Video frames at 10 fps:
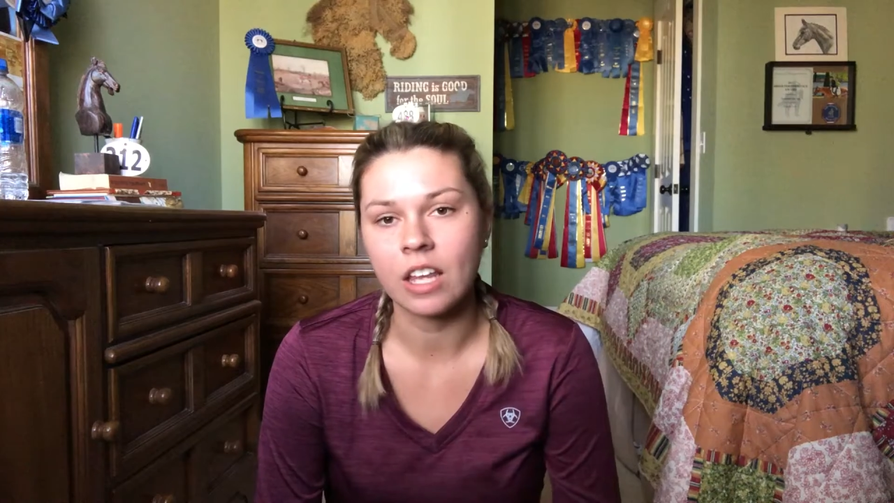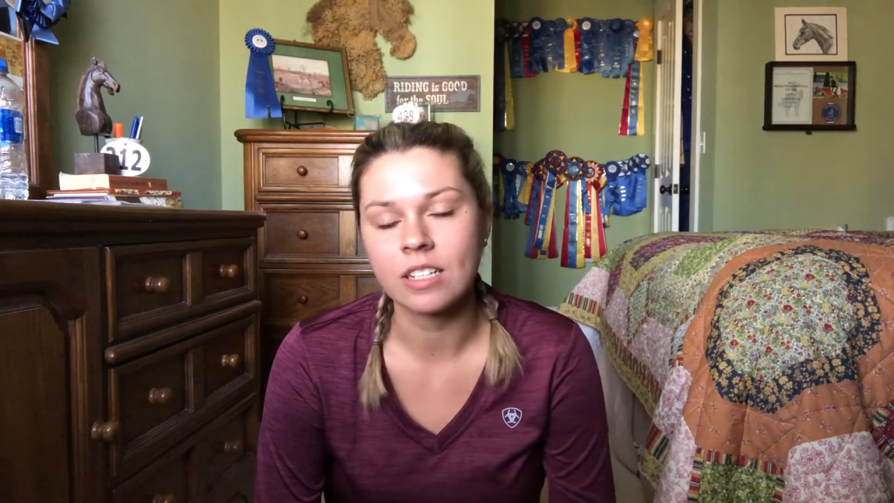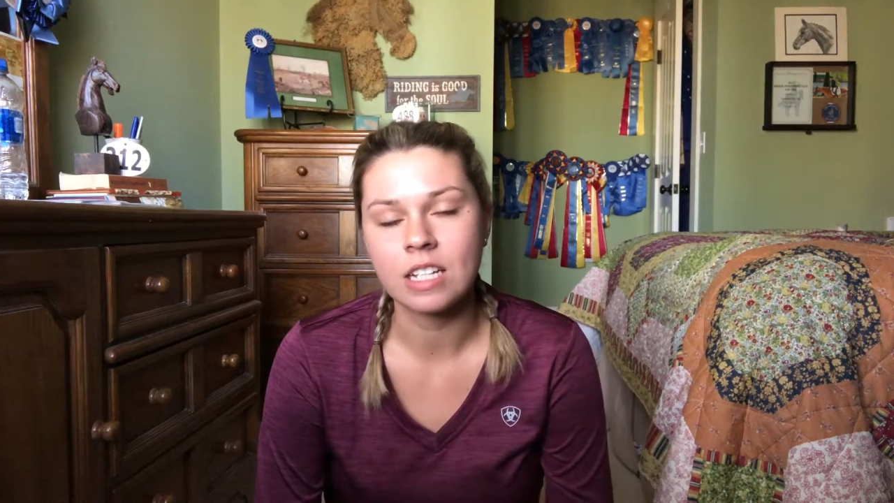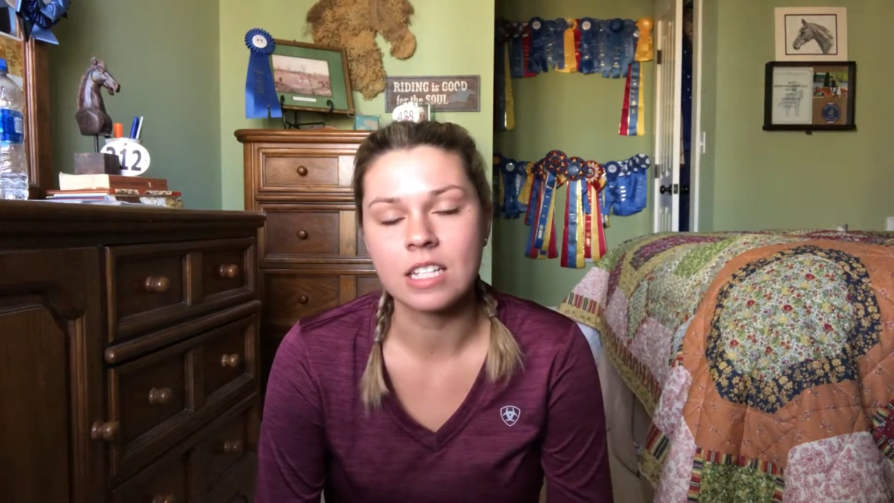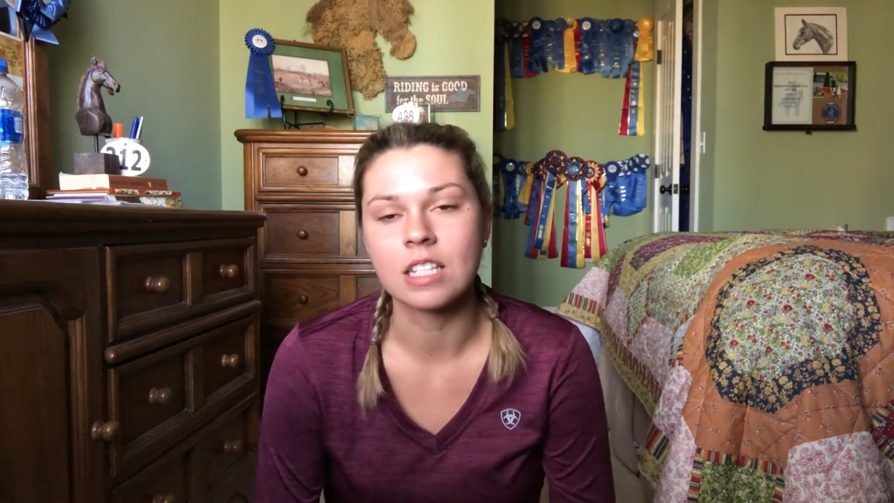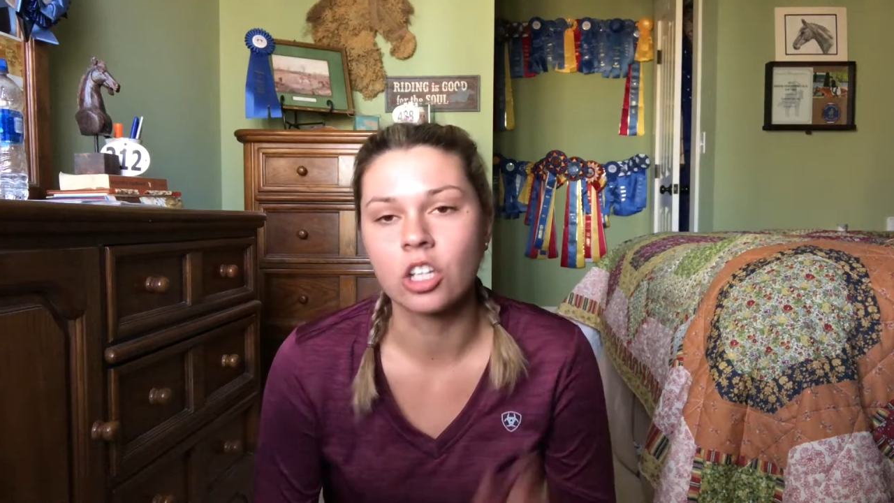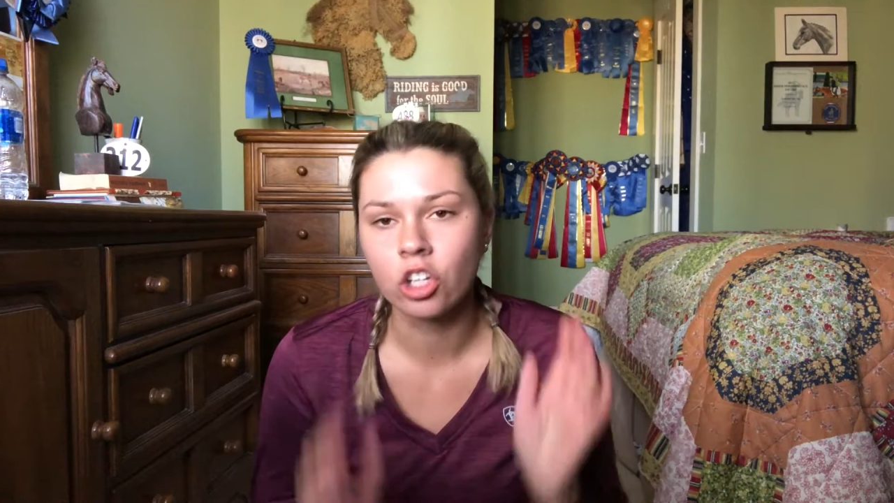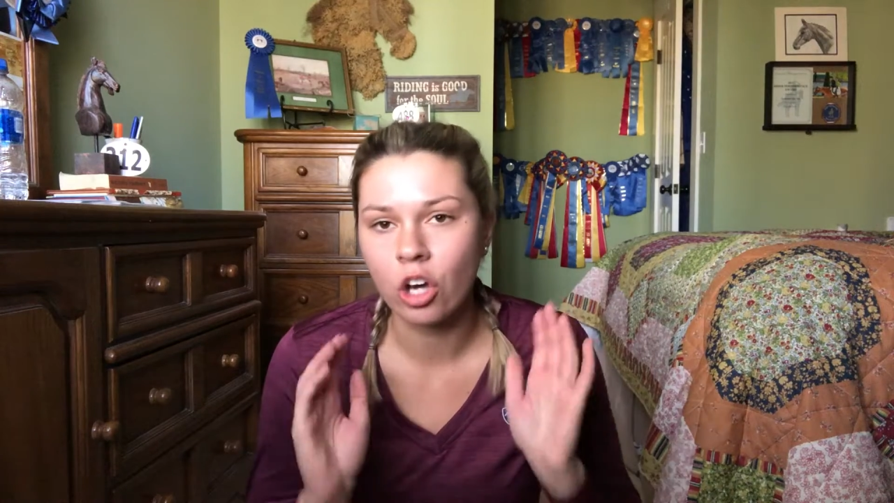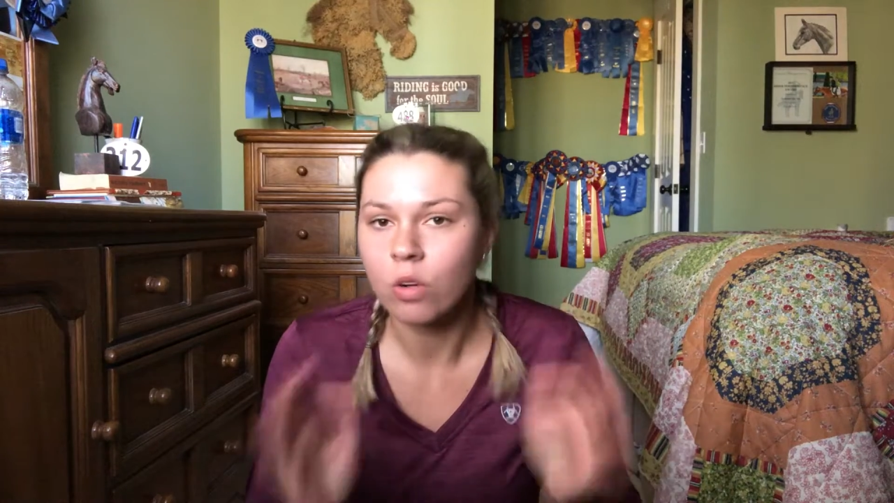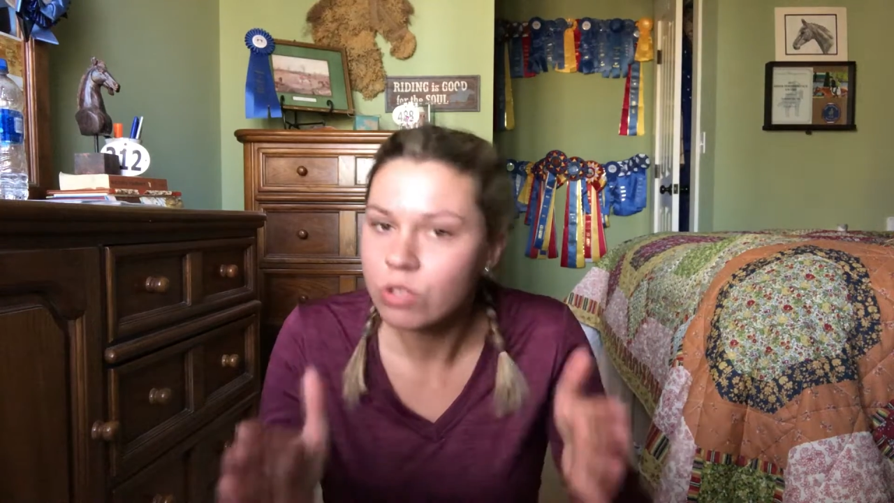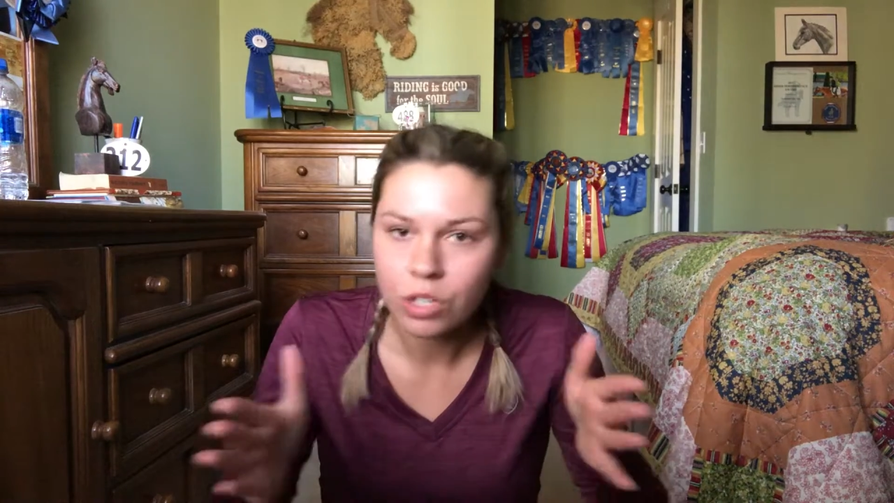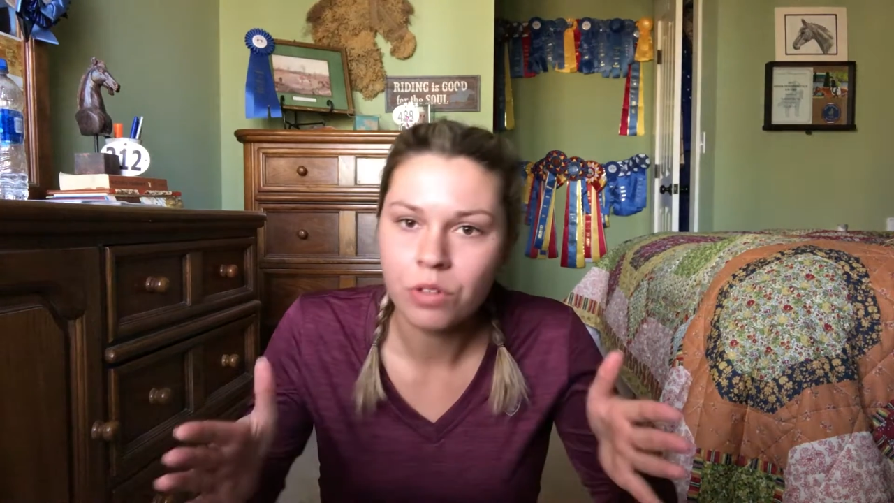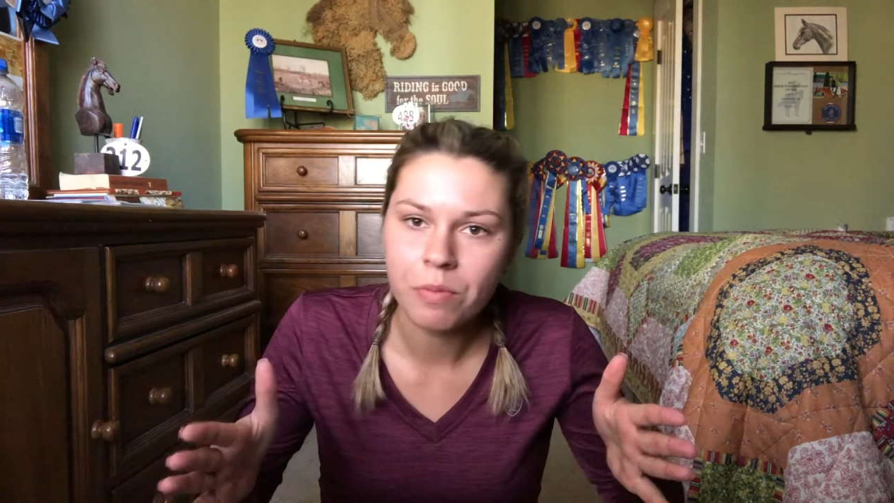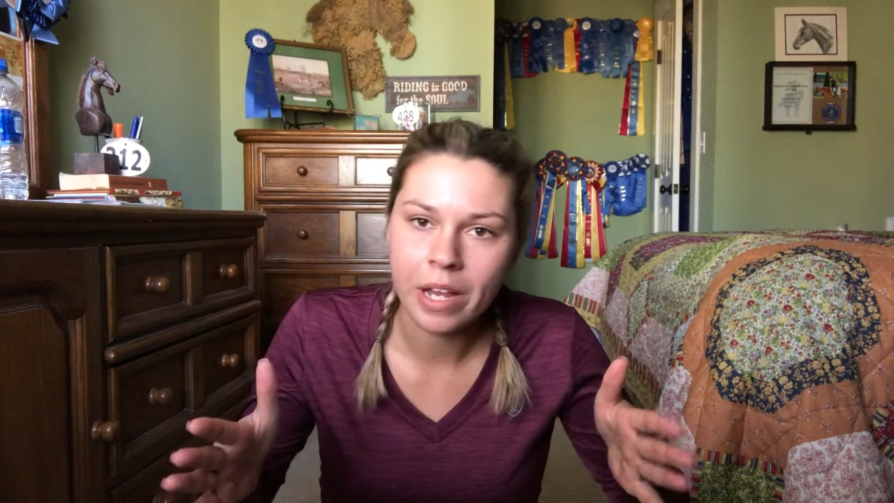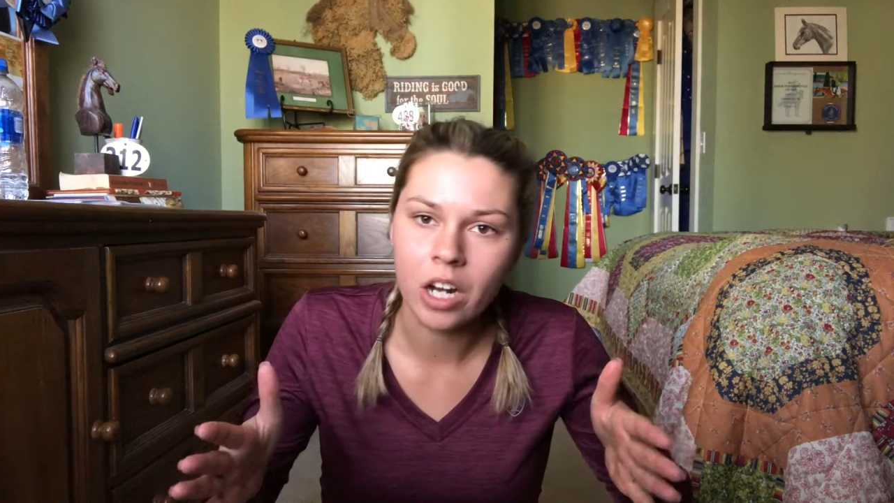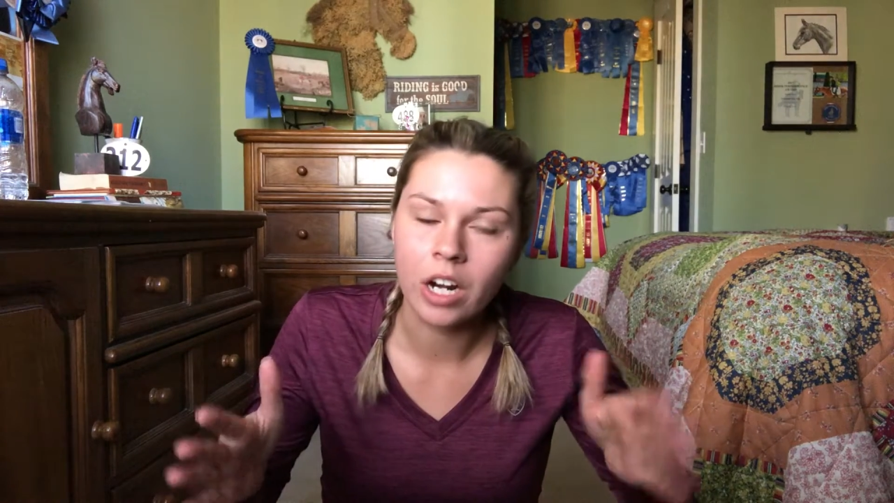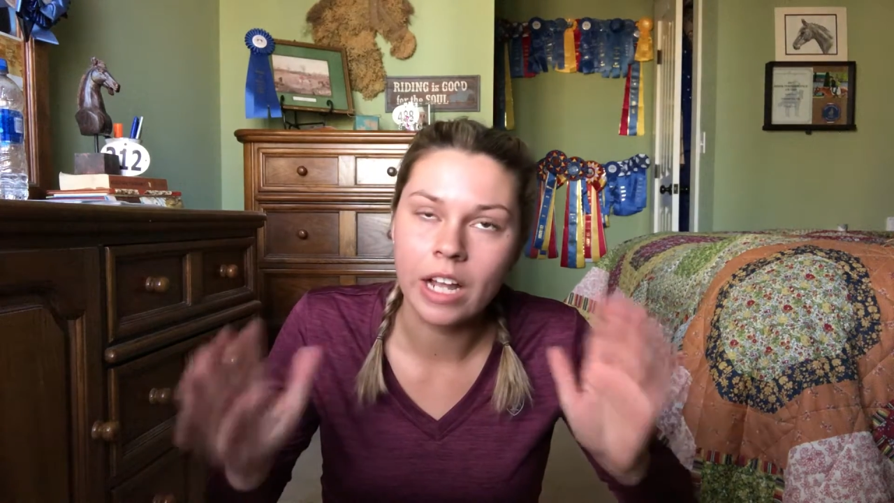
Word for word: That's his go-to mare.